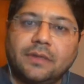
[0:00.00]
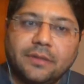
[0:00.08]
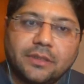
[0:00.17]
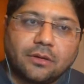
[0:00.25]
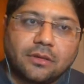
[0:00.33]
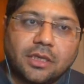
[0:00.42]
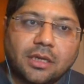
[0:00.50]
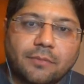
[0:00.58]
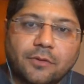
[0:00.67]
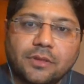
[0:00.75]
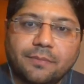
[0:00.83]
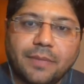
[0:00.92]
When we're
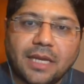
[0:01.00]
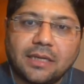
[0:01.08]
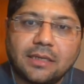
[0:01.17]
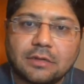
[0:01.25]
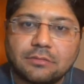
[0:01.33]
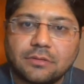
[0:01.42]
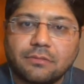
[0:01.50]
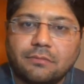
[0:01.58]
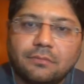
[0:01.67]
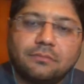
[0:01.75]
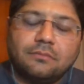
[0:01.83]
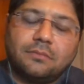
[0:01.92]
talking about the background,
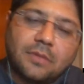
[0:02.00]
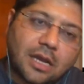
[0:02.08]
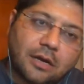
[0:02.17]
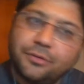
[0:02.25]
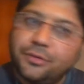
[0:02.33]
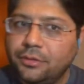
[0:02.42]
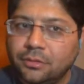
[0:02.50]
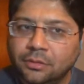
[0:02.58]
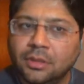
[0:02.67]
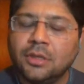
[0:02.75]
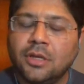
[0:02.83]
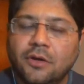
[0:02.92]
how do
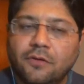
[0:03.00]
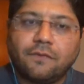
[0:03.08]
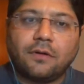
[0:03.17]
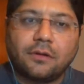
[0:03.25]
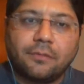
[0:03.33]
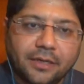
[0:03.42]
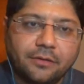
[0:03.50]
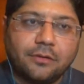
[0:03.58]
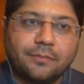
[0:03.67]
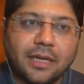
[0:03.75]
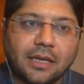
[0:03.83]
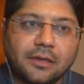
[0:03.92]
you format
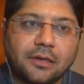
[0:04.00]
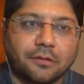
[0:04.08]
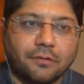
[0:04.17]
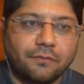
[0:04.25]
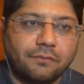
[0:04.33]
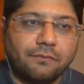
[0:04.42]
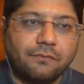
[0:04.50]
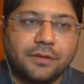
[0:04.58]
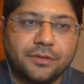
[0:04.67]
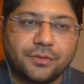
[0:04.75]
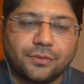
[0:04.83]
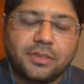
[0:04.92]
your background,
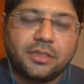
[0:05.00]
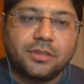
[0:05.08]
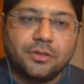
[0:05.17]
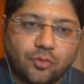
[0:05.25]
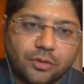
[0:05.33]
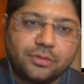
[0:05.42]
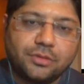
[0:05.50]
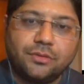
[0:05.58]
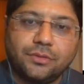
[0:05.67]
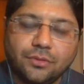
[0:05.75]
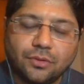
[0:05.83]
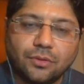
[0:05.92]
what sources you want
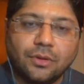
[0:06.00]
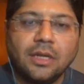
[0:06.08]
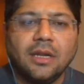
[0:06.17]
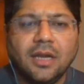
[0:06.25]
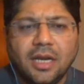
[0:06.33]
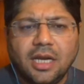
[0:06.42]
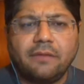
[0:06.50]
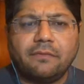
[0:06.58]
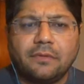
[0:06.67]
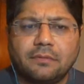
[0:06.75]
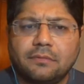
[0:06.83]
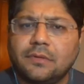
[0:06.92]
to go,
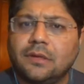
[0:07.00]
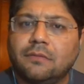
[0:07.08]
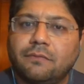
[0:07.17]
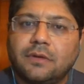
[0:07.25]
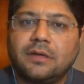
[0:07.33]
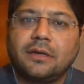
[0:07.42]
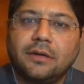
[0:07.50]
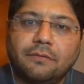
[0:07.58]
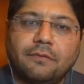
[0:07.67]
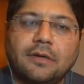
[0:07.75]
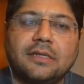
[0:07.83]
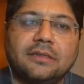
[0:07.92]
and uh, what
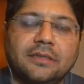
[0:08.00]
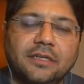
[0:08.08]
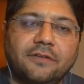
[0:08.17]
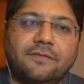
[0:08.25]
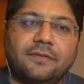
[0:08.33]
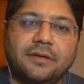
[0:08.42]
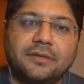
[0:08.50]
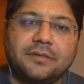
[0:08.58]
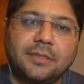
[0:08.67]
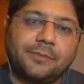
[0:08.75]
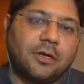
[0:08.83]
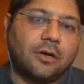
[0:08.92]
are the different
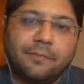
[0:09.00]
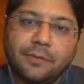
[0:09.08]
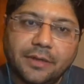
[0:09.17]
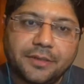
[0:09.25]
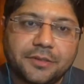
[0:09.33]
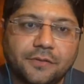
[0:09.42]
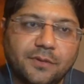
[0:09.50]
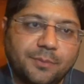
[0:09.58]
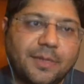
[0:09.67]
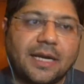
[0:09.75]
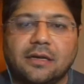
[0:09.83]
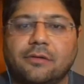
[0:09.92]
subcomponents of
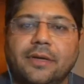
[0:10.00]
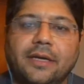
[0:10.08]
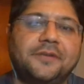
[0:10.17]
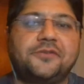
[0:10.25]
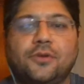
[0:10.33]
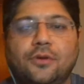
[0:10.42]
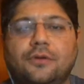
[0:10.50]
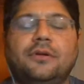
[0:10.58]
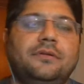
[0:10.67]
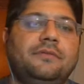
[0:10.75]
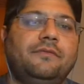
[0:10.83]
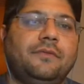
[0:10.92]
the background, and so
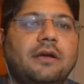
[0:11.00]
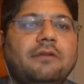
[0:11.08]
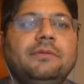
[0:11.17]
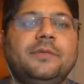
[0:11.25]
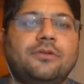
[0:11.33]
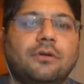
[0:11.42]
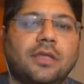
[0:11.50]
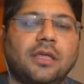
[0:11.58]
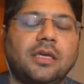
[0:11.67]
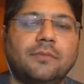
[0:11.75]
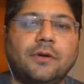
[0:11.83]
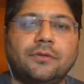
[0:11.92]
on. I will be
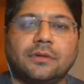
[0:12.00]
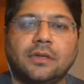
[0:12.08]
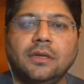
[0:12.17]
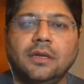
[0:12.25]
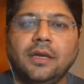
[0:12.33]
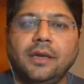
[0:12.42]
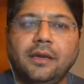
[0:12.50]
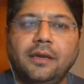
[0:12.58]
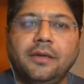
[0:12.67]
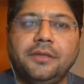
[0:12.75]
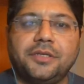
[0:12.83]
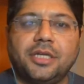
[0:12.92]
talking about
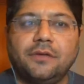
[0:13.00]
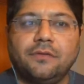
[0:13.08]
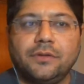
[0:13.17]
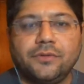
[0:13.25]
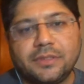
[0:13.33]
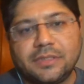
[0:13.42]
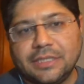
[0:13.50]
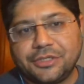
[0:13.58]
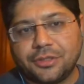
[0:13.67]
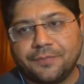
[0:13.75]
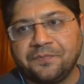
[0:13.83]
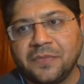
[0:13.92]
each individual
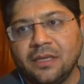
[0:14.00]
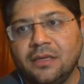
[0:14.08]
session.